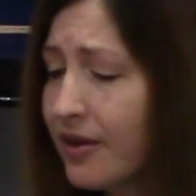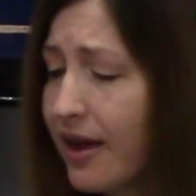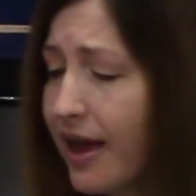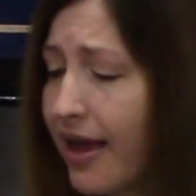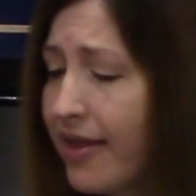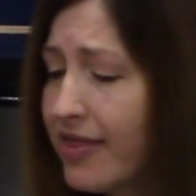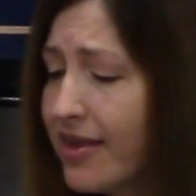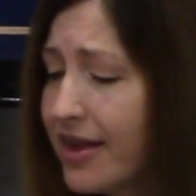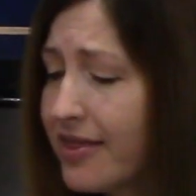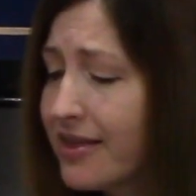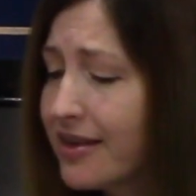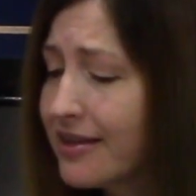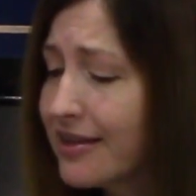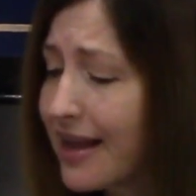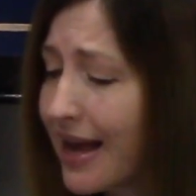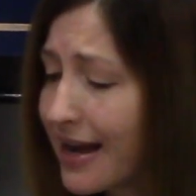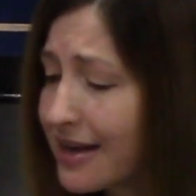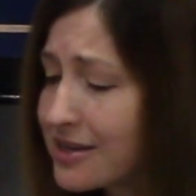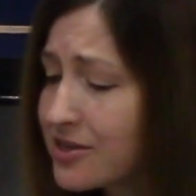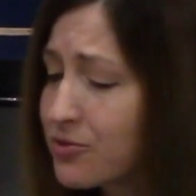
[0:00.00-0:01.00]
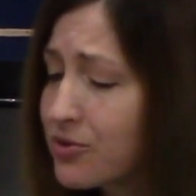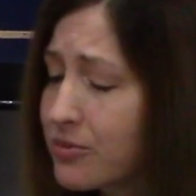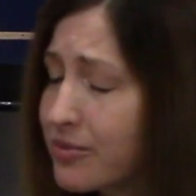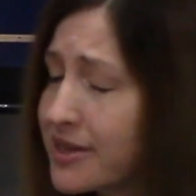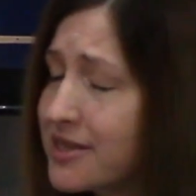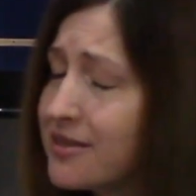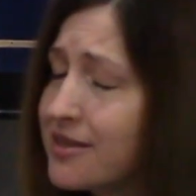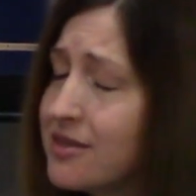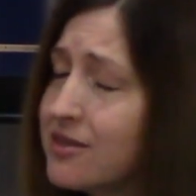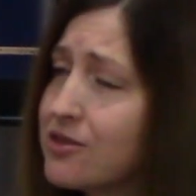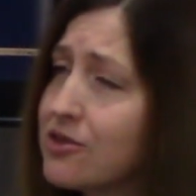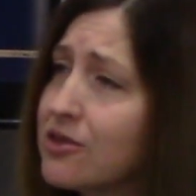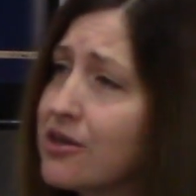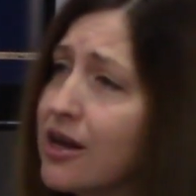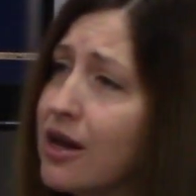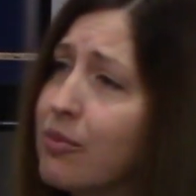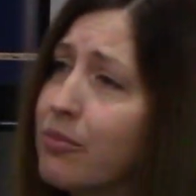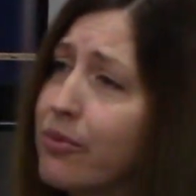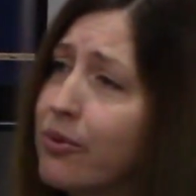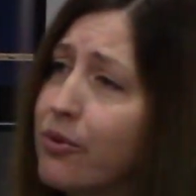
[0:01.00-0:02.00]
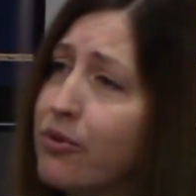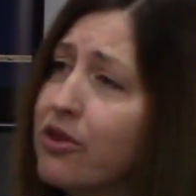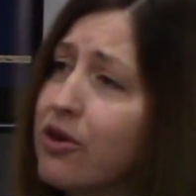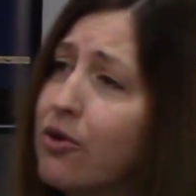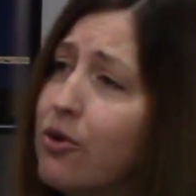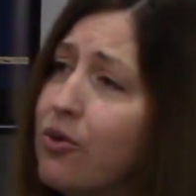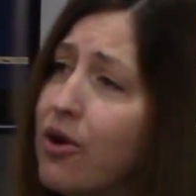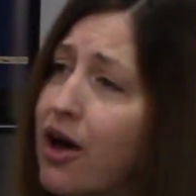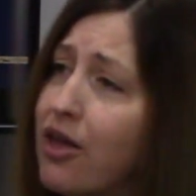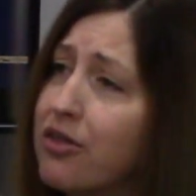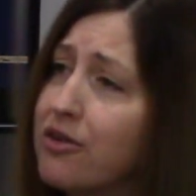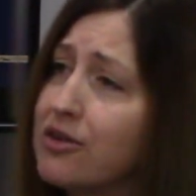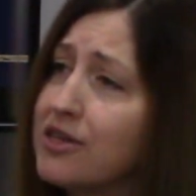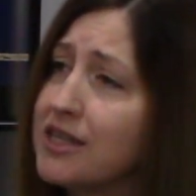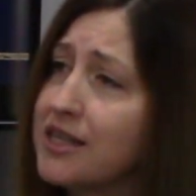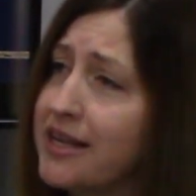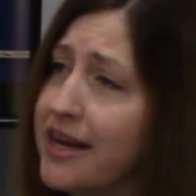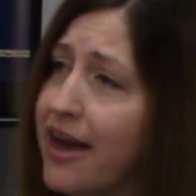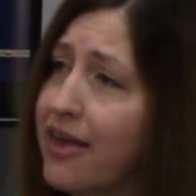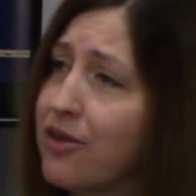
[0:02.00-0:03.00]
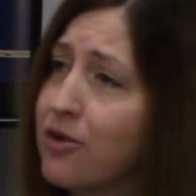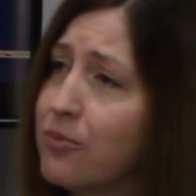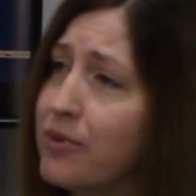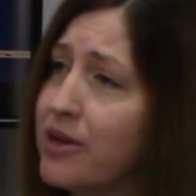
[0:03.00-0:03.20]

And then the last one, my sister and I both co-authored together